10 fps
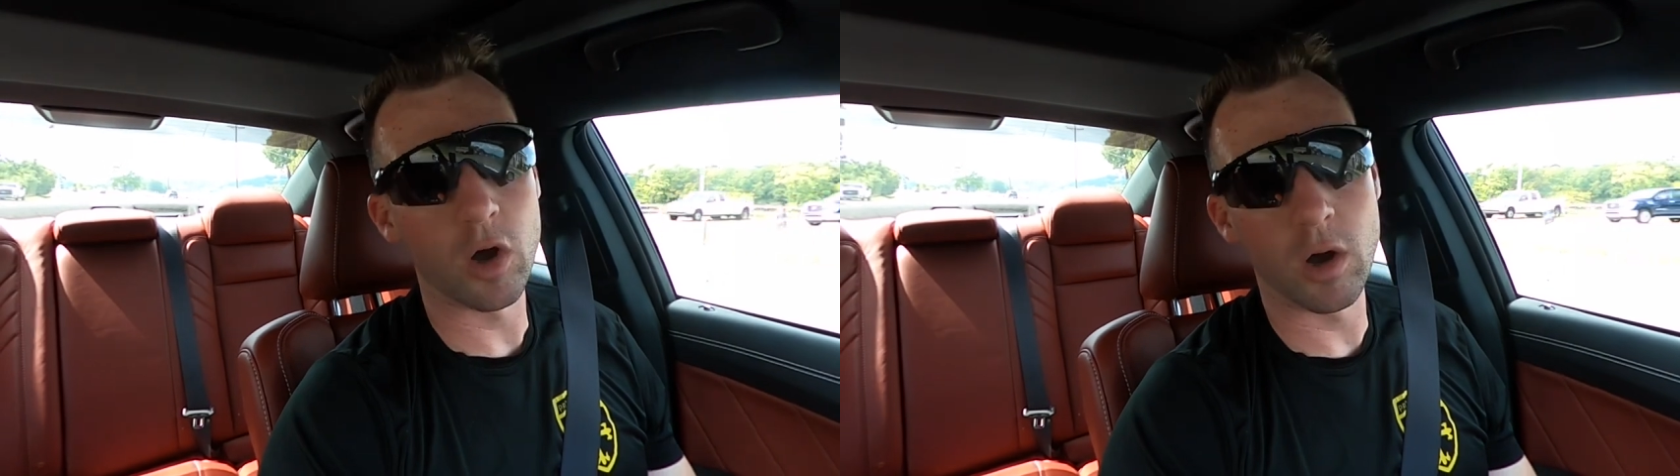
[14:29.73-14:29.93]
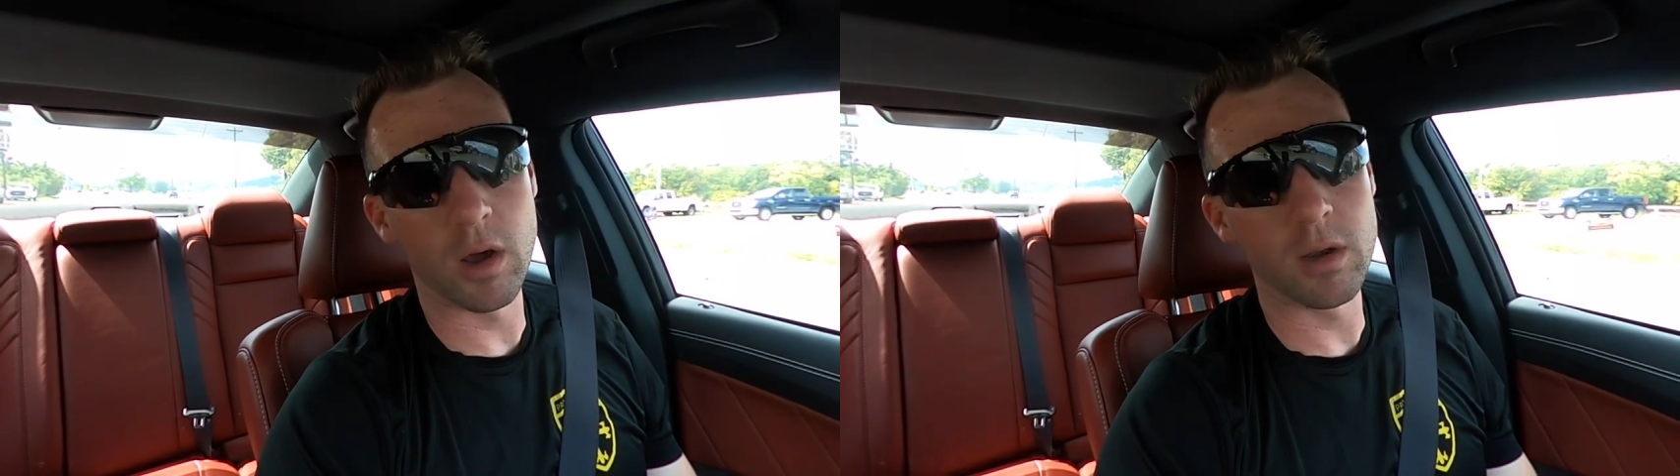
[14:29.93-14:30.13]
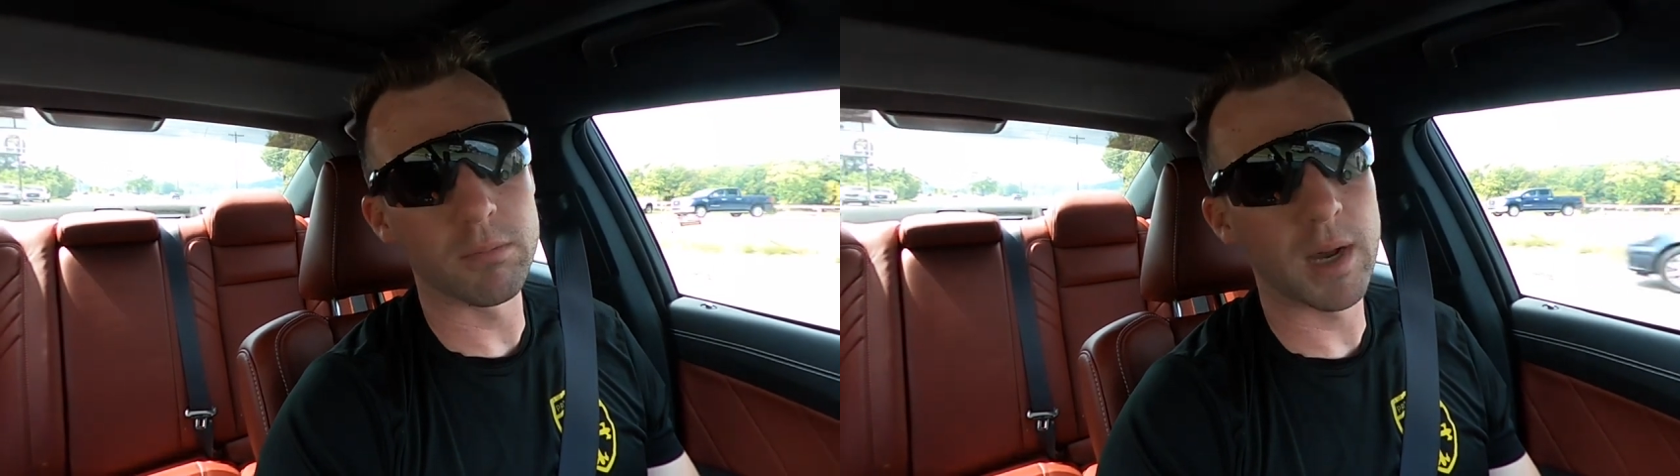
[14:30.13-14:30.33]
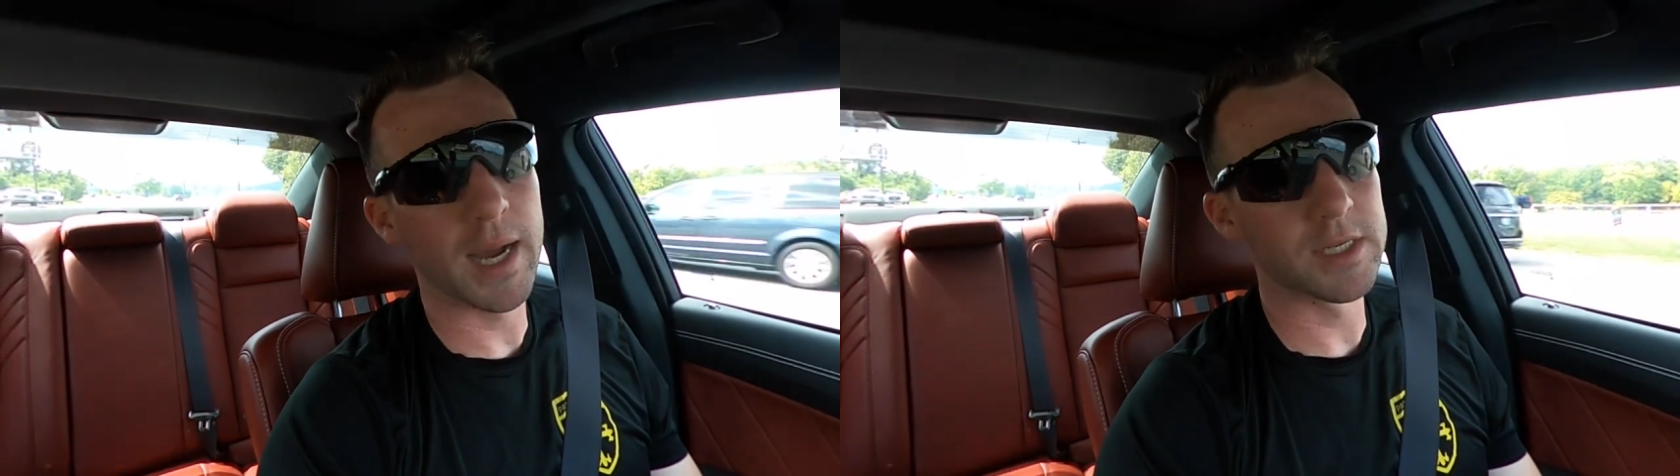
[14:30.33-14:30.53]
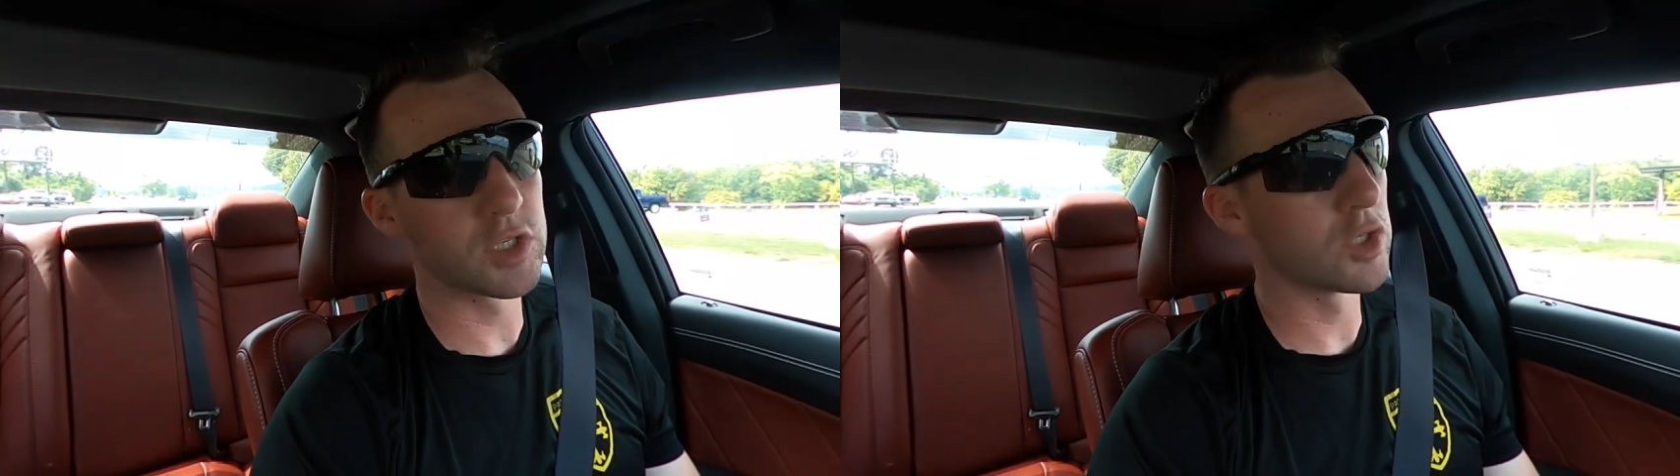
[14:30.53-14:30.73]
on
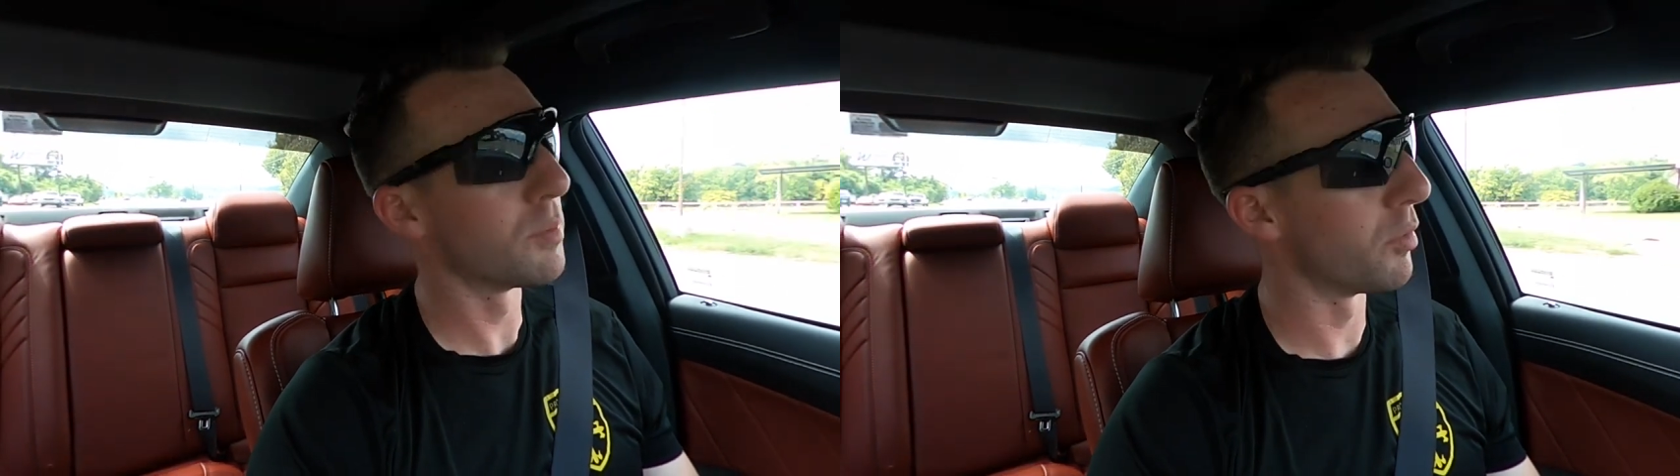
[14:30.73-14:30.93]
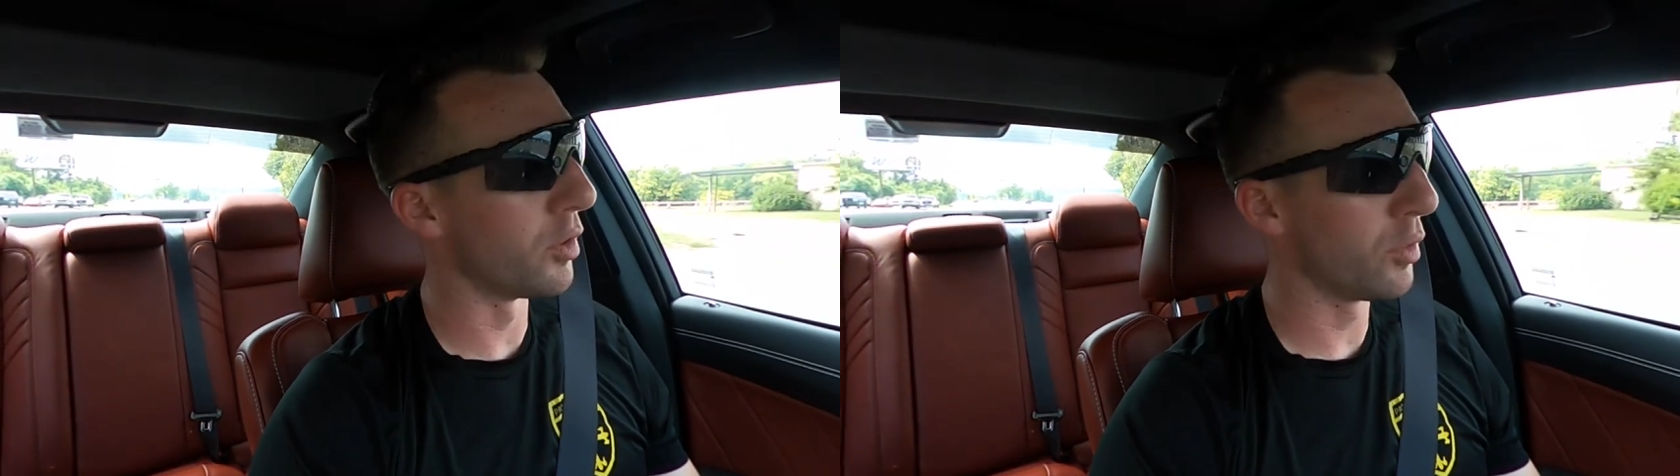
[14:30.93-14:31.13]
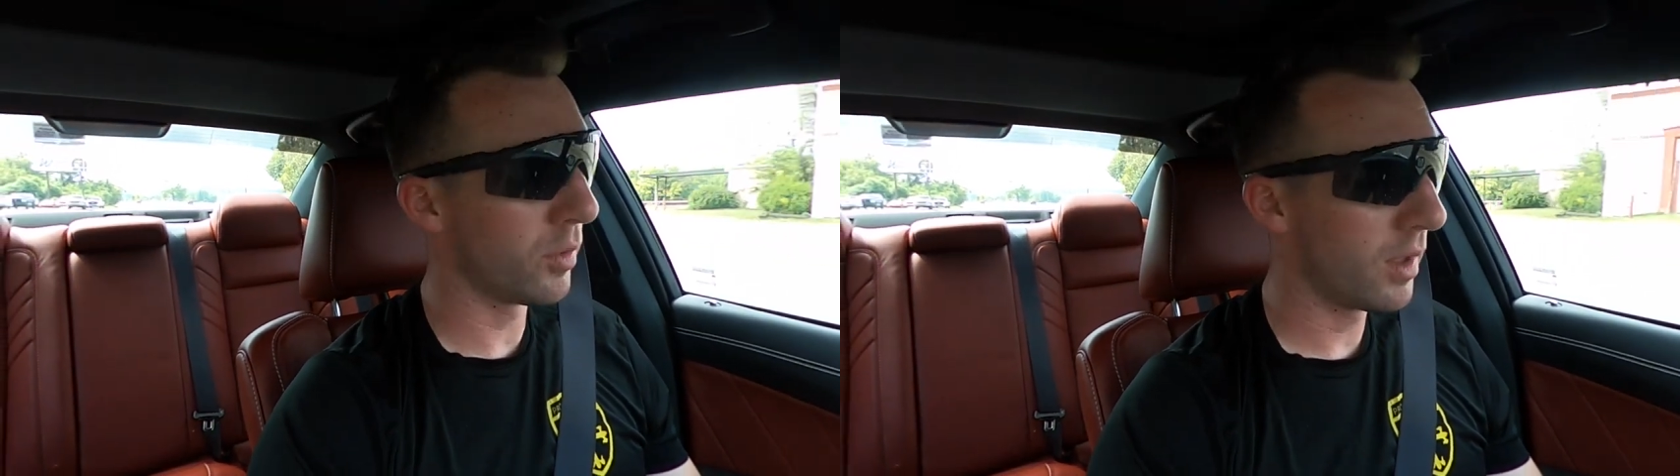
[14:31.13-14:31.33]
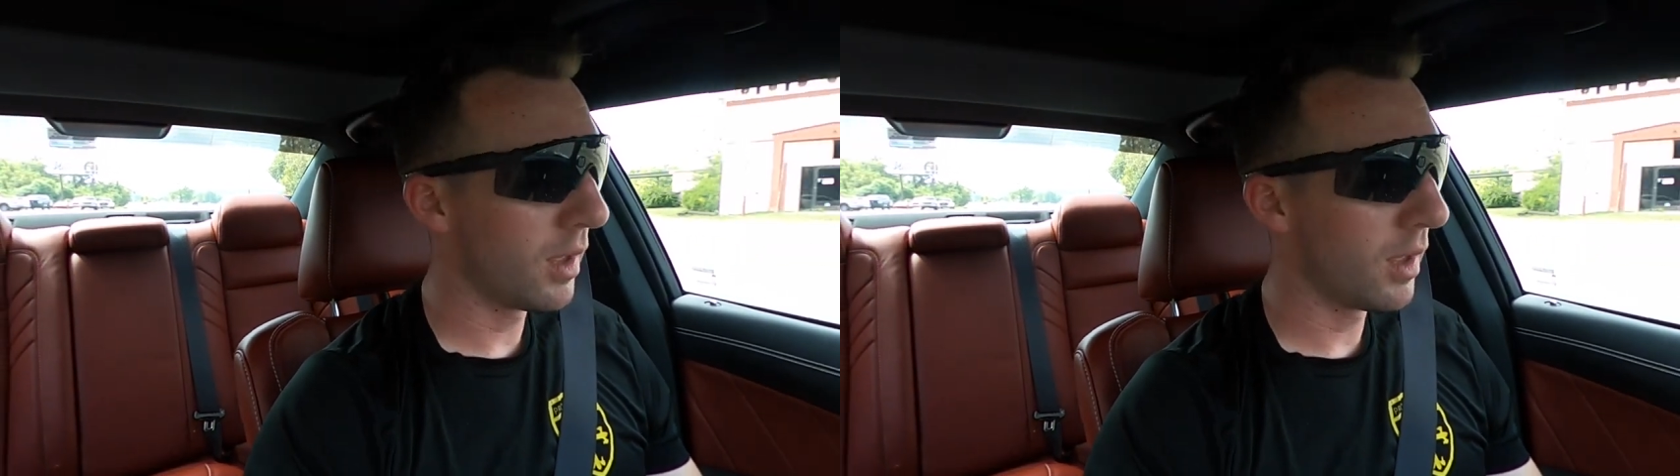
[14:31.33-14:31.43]
my Subaru.